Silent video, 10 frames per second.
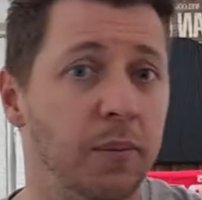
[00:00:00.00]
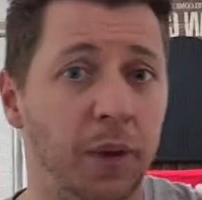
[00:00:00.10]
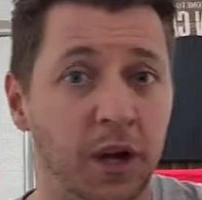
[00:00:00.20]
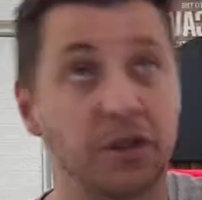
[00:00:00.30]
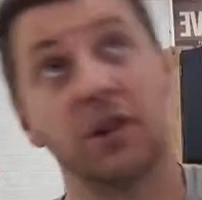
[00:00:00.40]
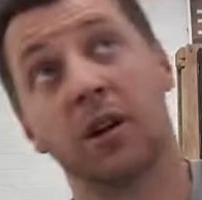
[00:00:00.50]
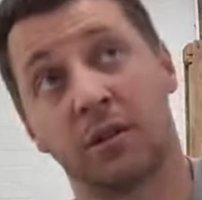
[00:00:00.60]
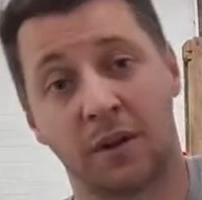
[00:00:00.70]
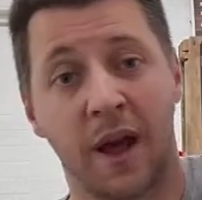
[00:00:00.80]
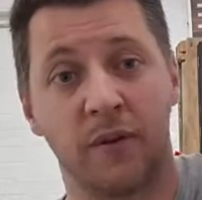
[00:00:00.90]
because I
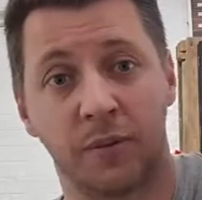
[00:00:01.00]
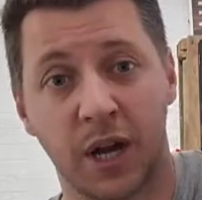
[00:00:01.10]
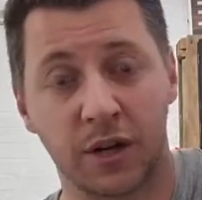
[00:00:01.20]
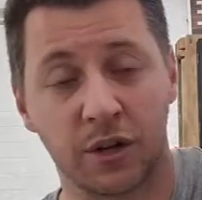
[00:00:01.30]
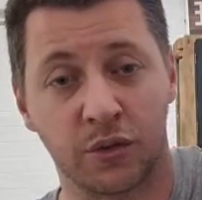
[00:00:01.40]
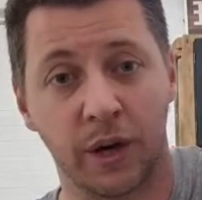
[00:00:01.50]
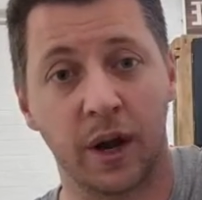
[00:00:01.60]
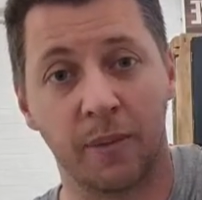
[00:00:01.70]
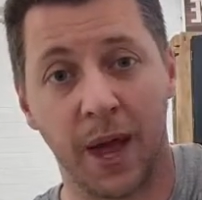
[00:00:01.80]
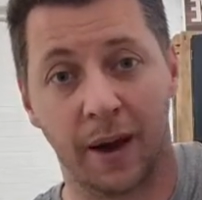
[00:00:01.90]
have a projector screen
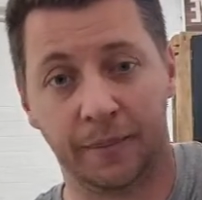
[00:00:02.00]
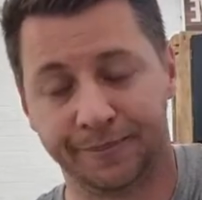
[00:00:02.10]
up there.